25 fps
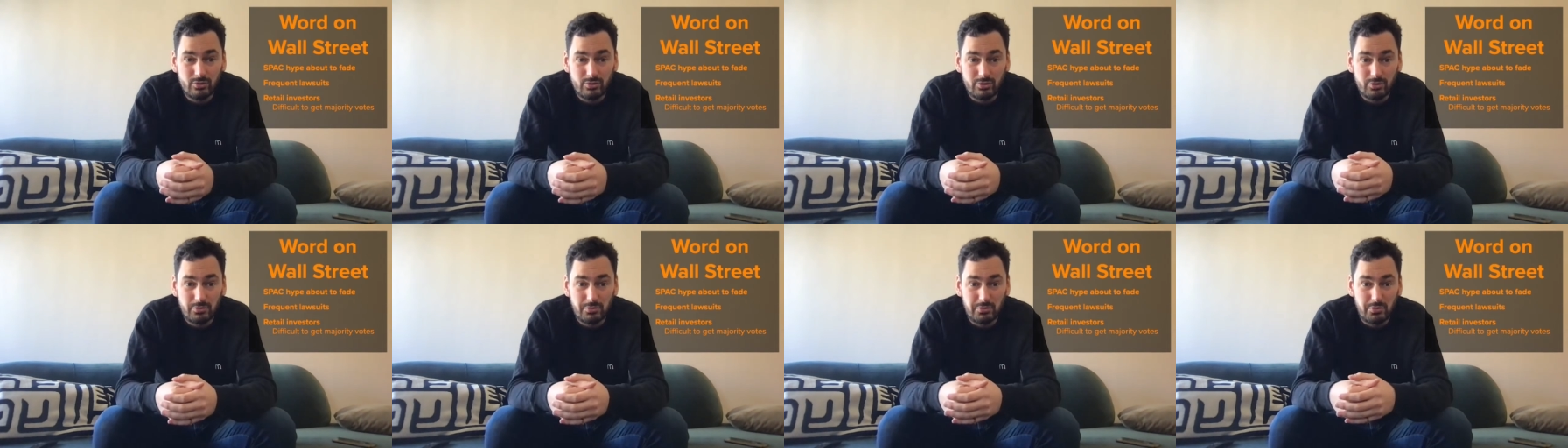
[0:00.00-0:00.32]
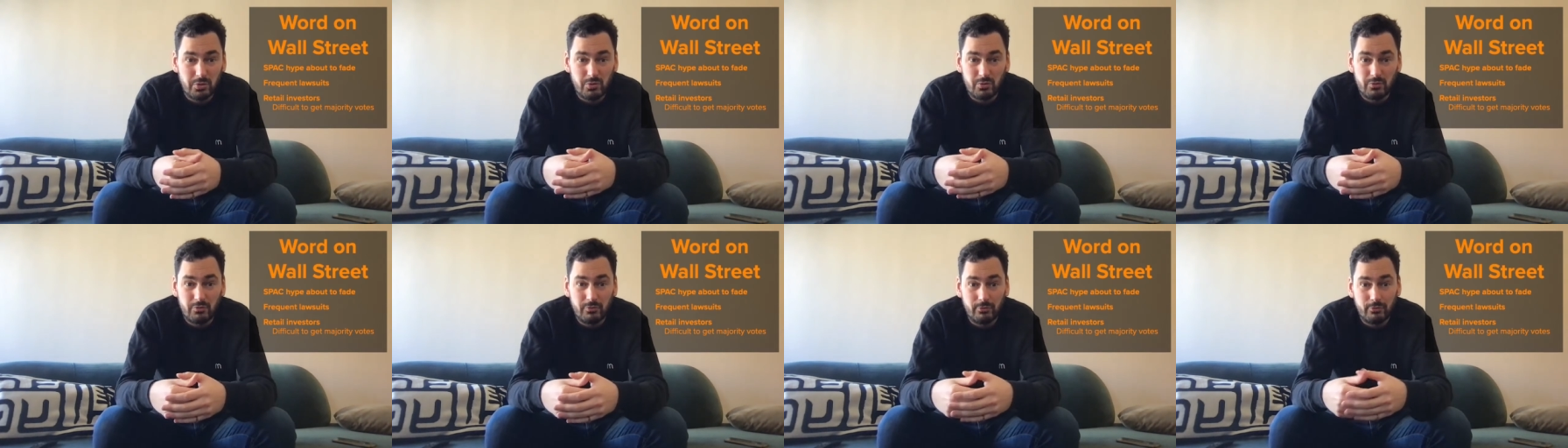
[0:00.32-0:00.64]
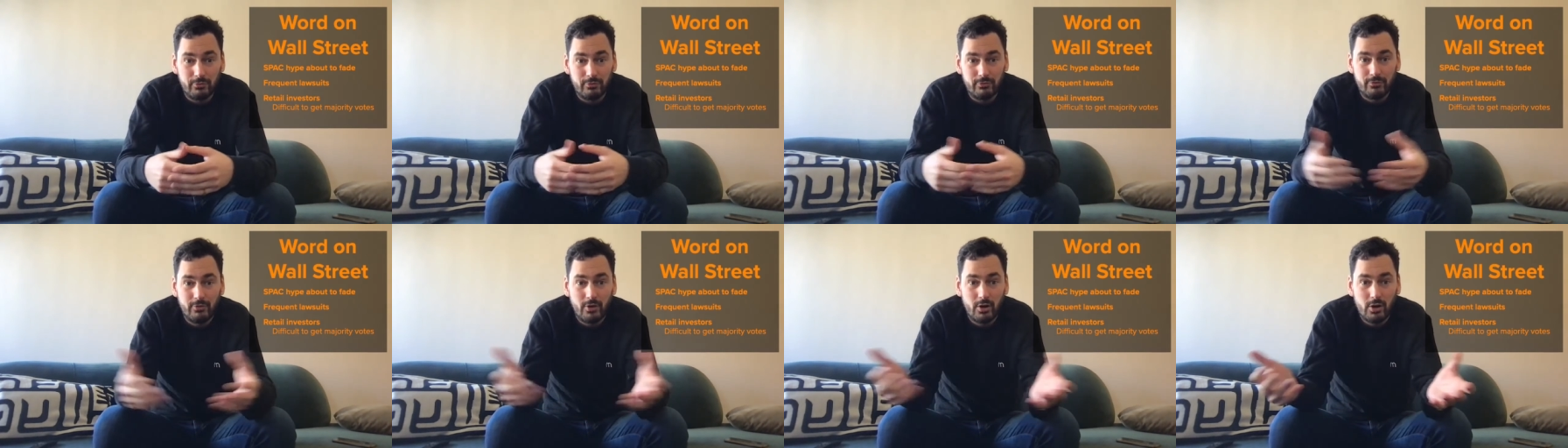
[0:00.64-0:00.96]
or don't
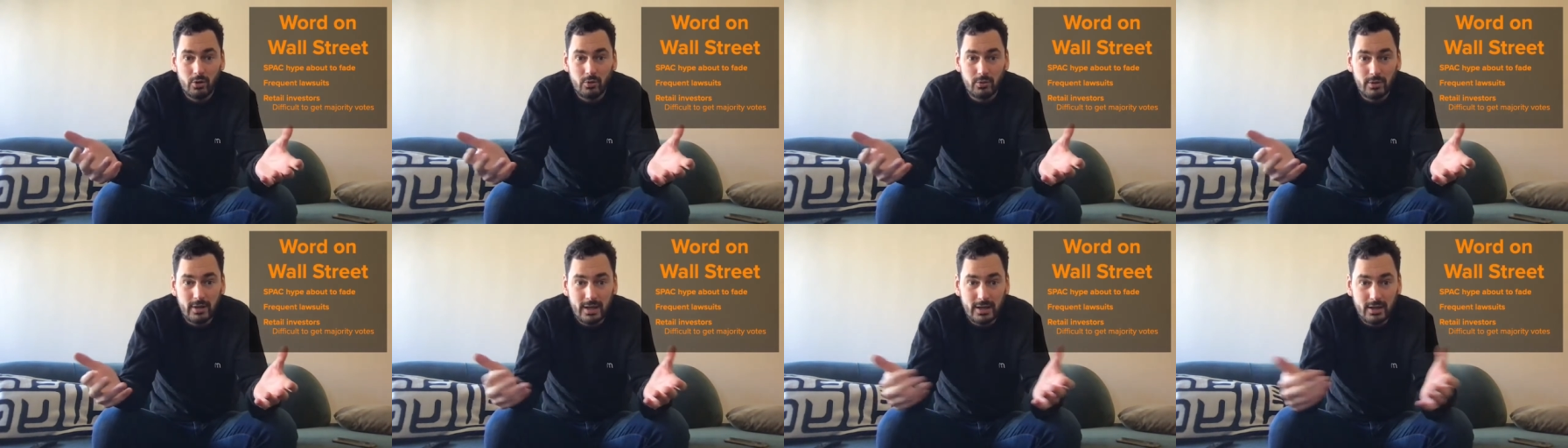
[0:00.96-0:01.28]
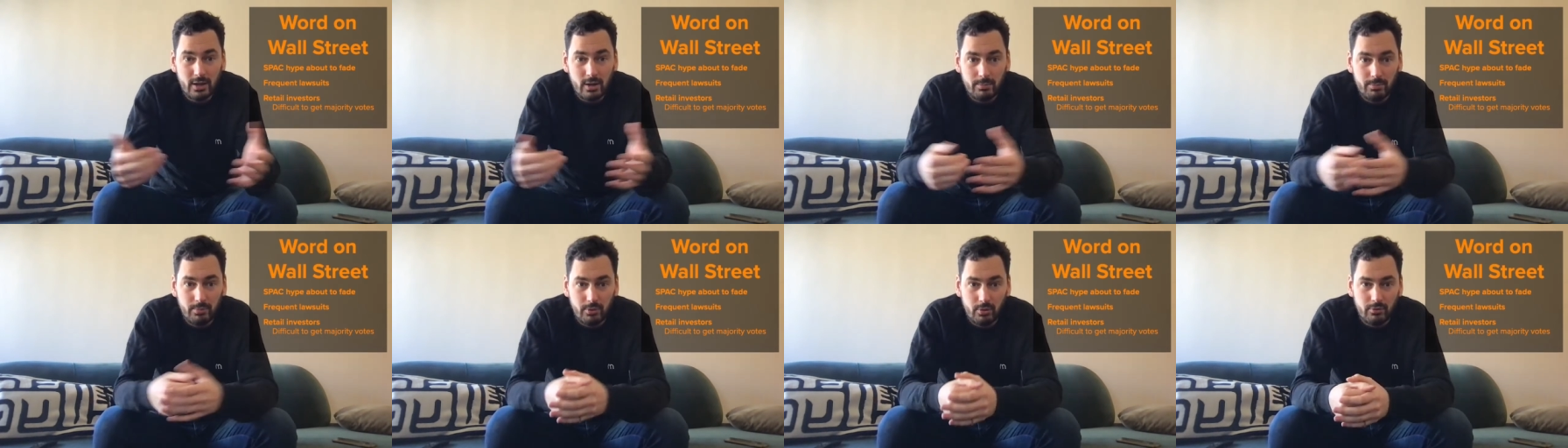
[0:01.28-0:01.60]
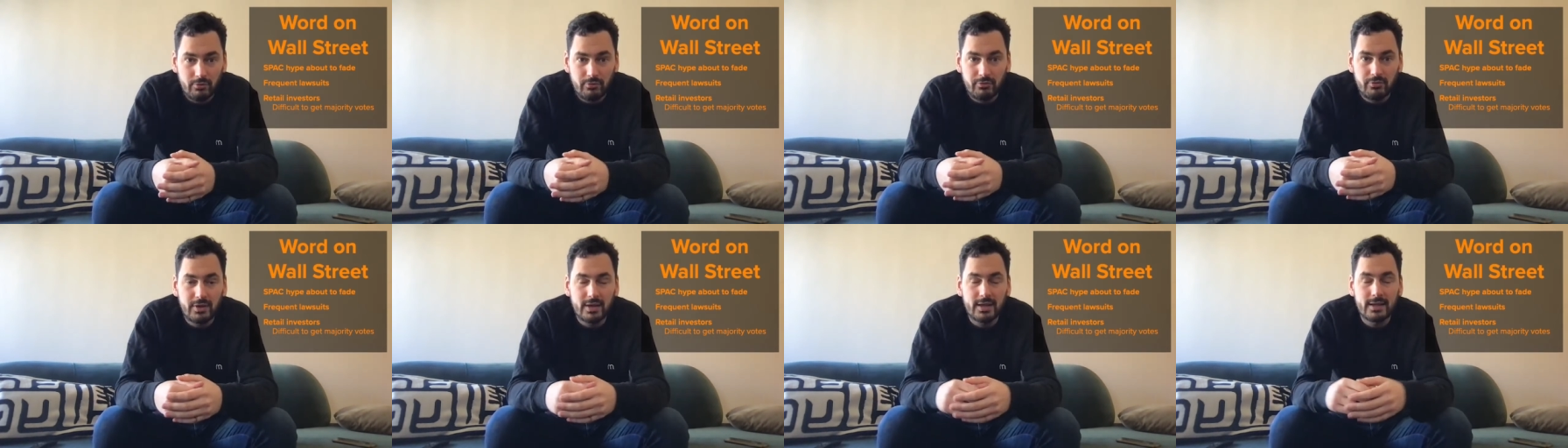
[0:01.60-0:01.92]
follow that up, or
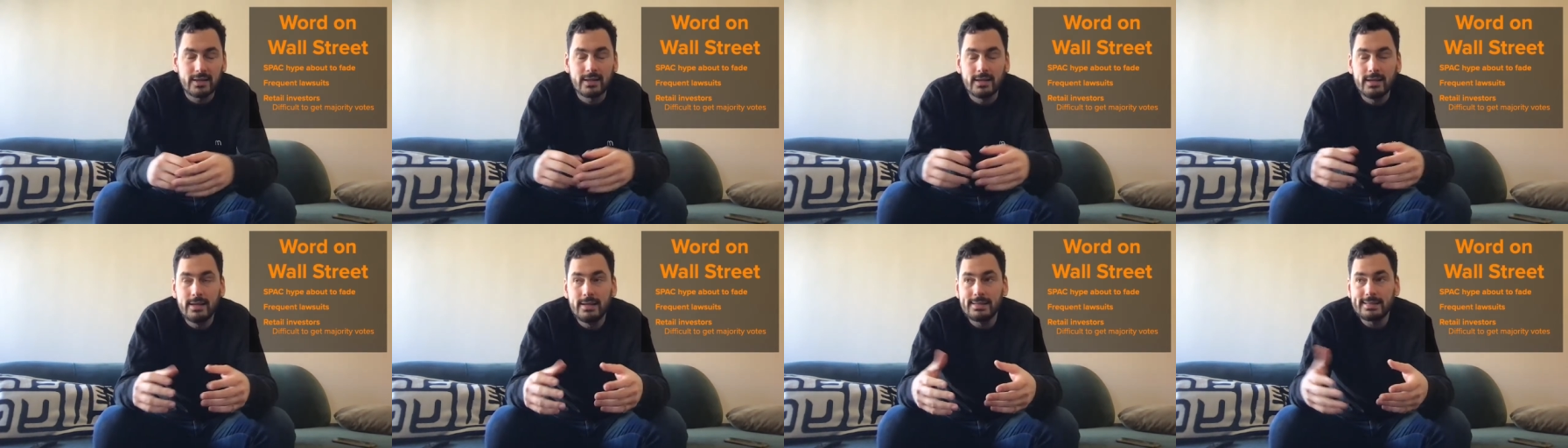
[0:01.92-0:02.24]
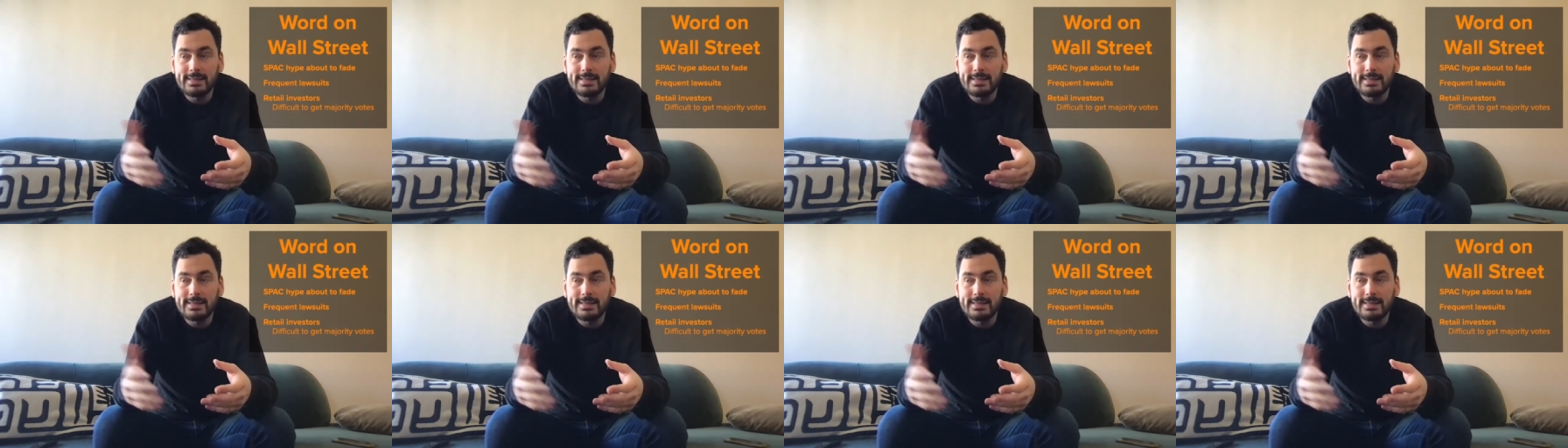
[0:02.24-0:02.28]
think,